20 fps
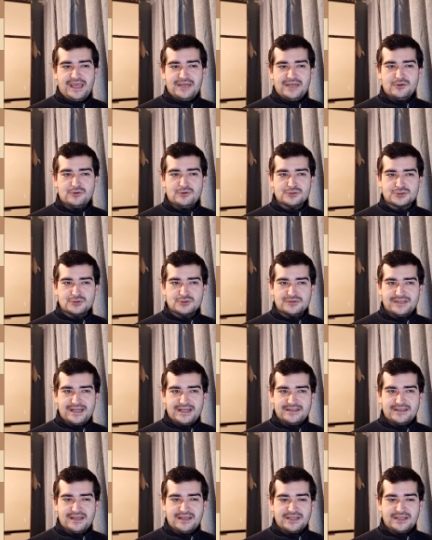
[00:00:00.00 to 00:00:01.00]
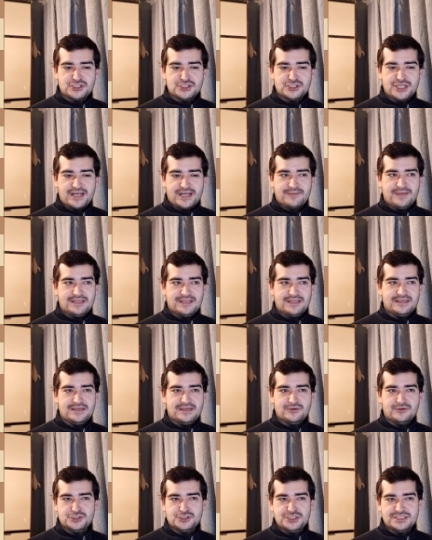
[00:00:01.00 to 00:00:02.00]
and also threatening checkmate
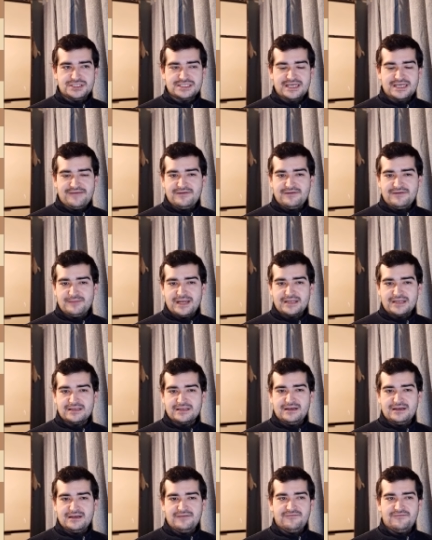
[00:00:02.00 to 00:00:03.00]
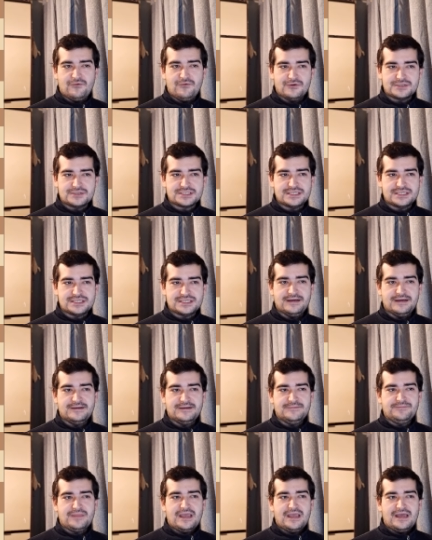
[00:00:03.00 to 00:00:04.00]
here on g7, practically forcing
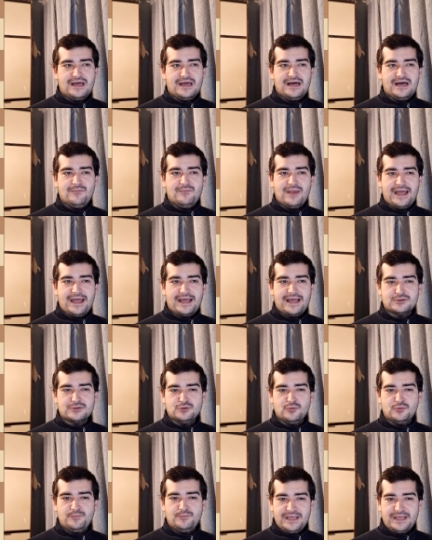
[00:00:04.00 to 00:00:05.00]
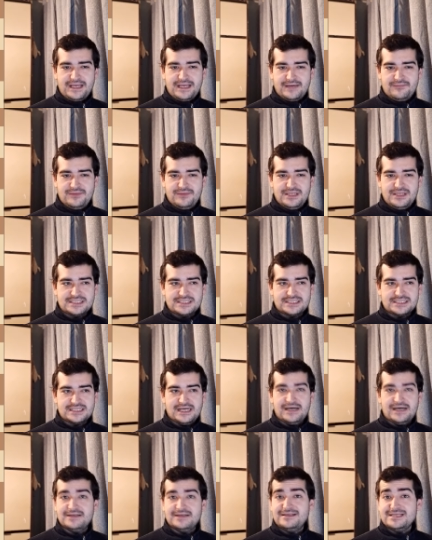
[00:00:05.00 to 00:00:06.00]
black to pick up this
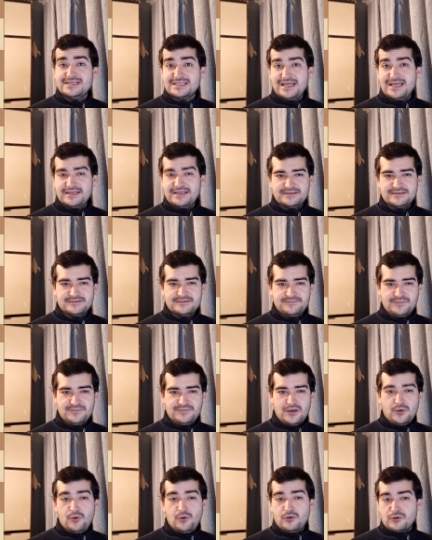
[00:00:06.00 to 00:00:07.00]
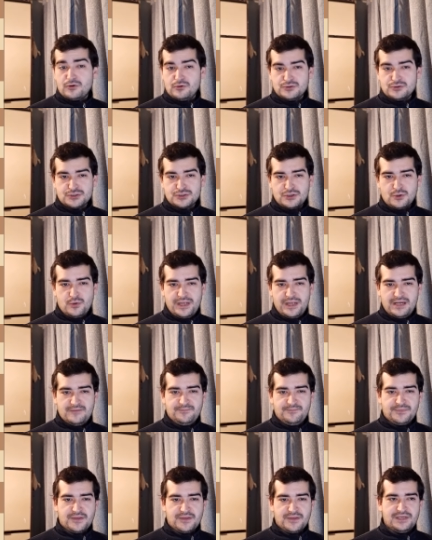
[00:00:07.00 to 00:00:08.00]
knight or lose your queen.
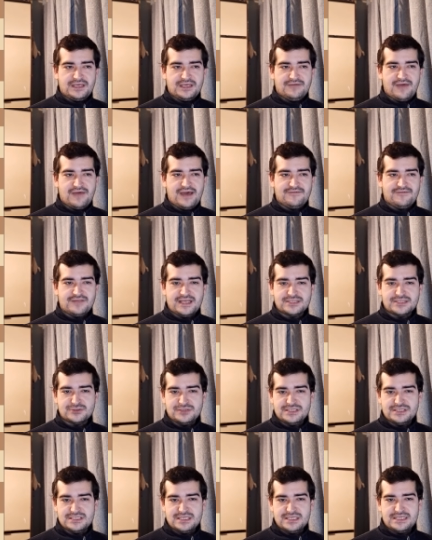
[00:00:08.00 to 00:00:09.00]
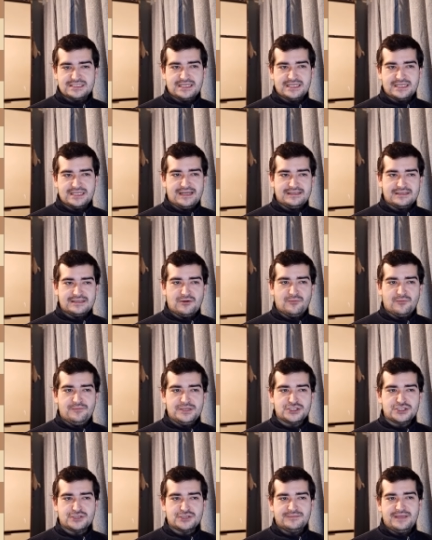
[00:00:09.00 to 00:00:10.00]
We have f takes on e6, and right now
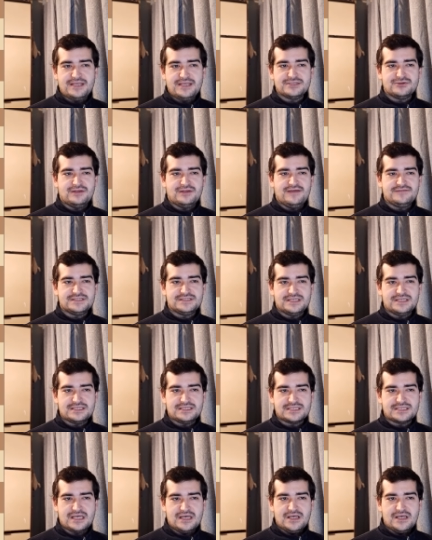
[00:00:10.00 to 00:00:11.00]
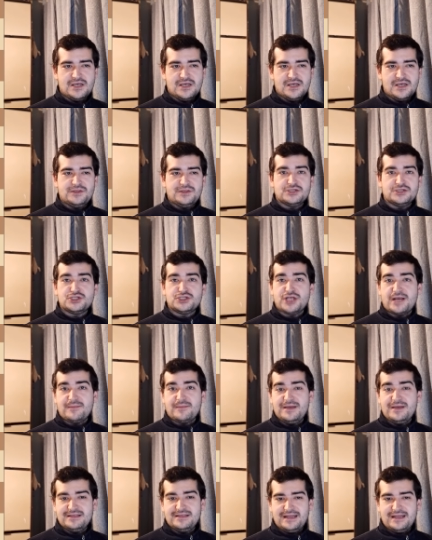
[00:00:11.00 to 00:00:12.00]
bishop takes on f6 with a
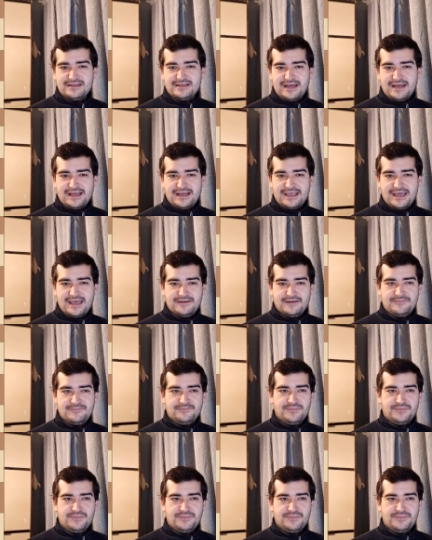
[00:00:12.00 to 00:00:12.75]
checkmate threat again.